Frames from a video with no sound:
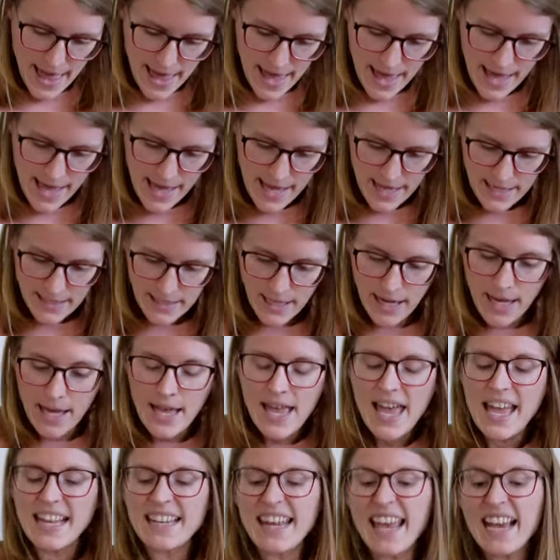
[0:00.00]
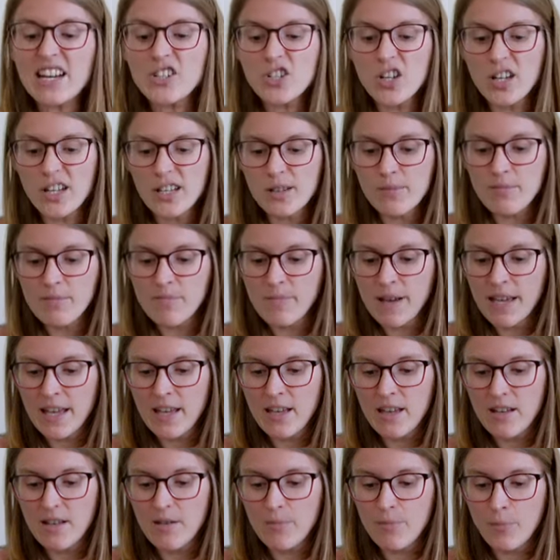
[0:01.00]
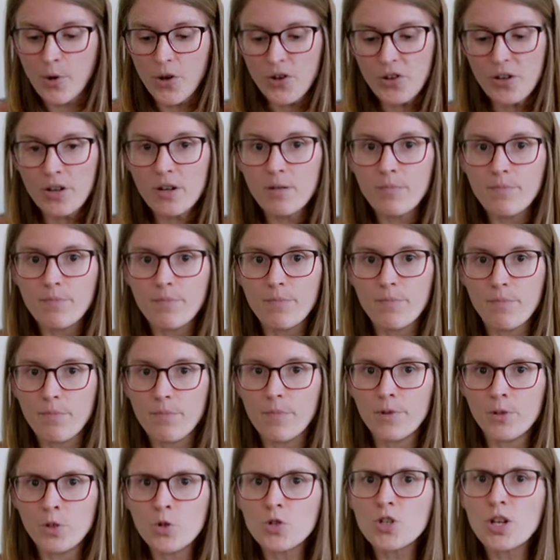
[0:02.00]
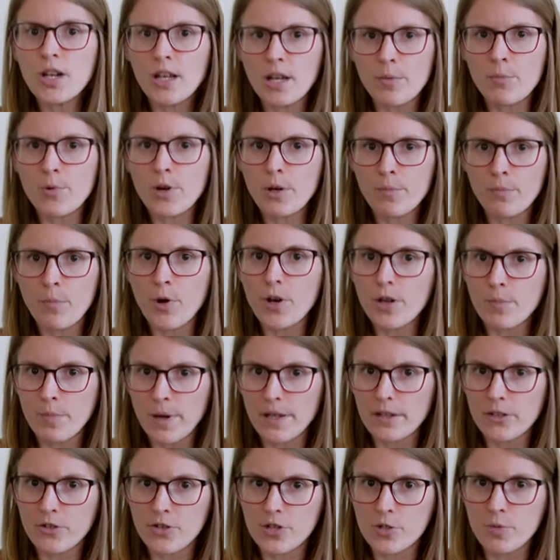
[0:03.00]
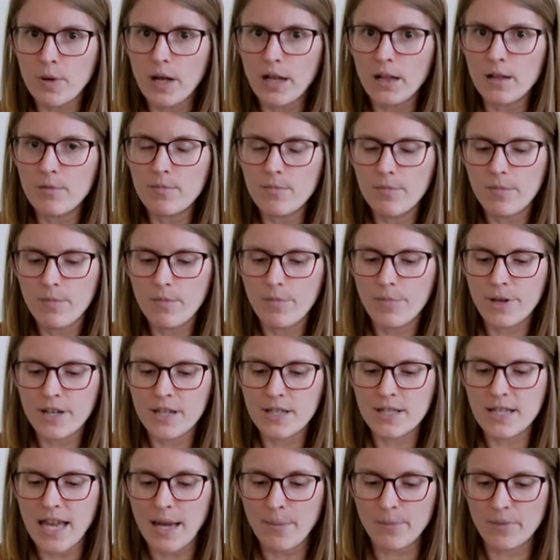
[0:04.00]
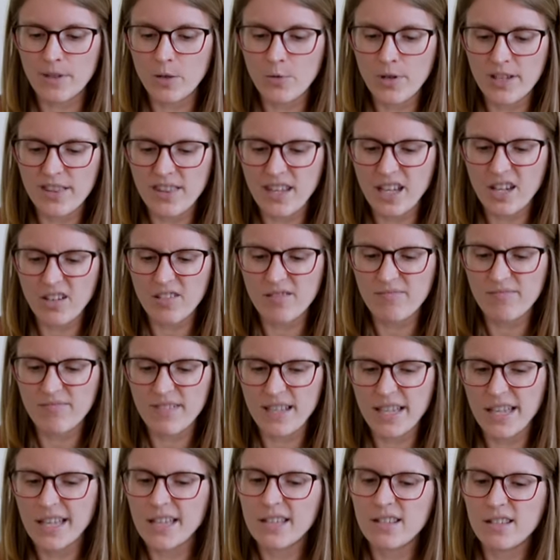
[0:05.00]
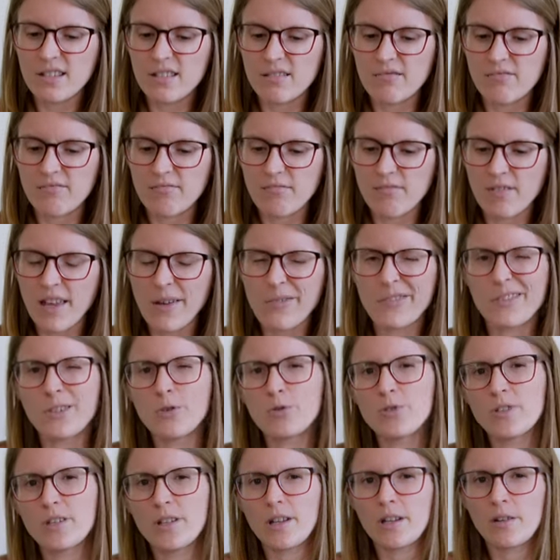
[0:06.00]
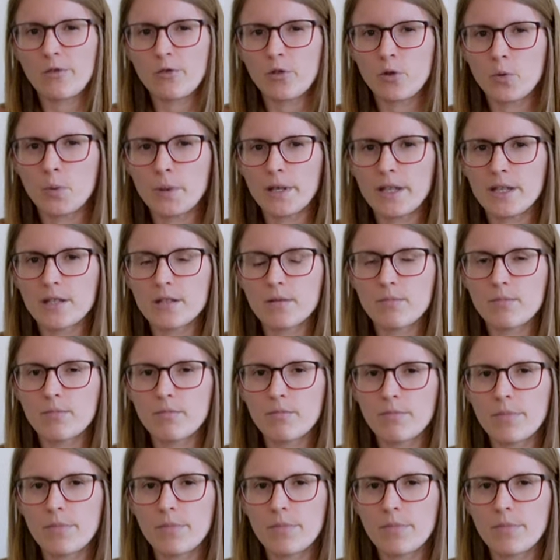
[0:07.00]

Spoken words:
And yeah, and actually my body, usually I bring body butter as well, but it's empty right now and I haven't used it in a few weeks.